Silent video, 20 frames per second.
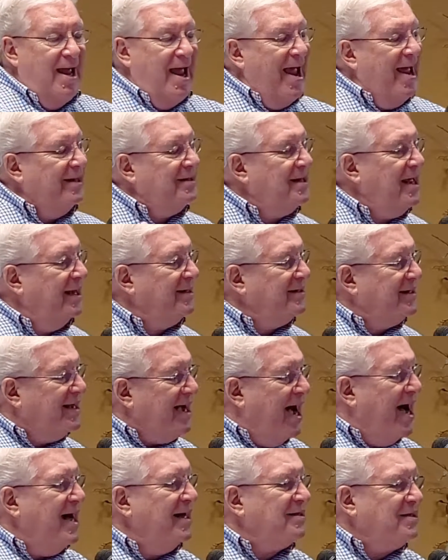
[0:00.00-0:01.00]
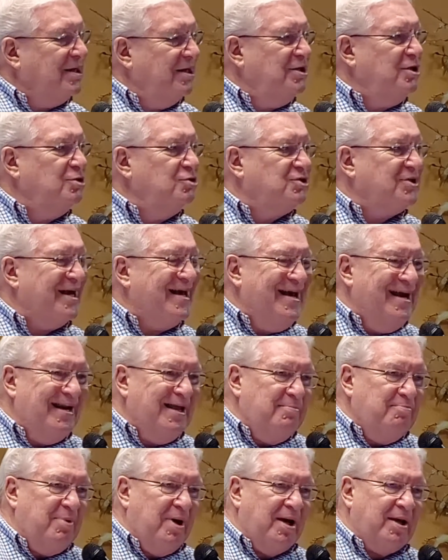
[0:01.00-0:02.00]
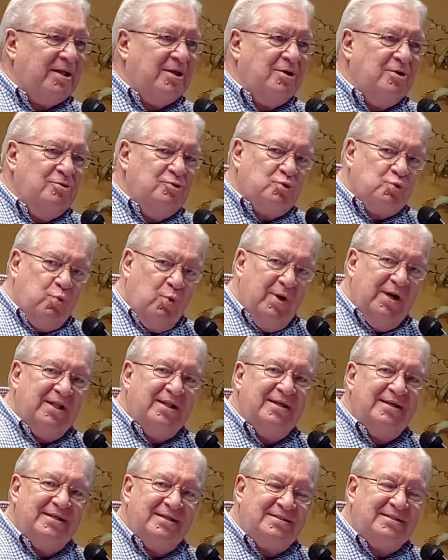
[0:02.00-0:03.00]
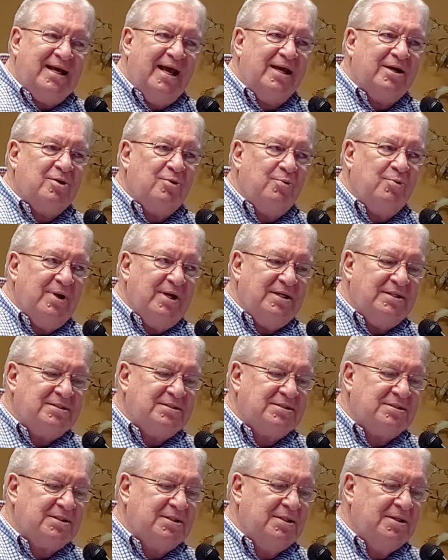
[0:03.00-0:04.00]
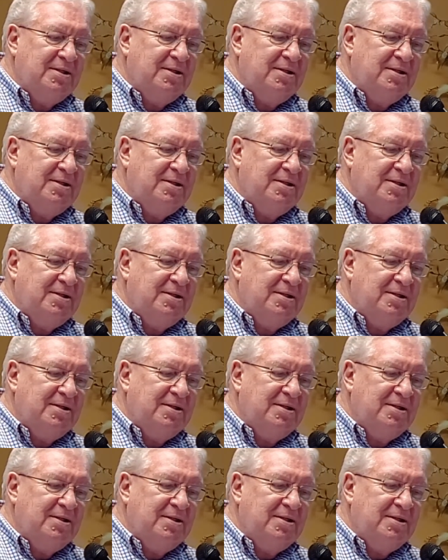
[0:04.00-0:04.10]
And God can use anybody who's willing to take a risk.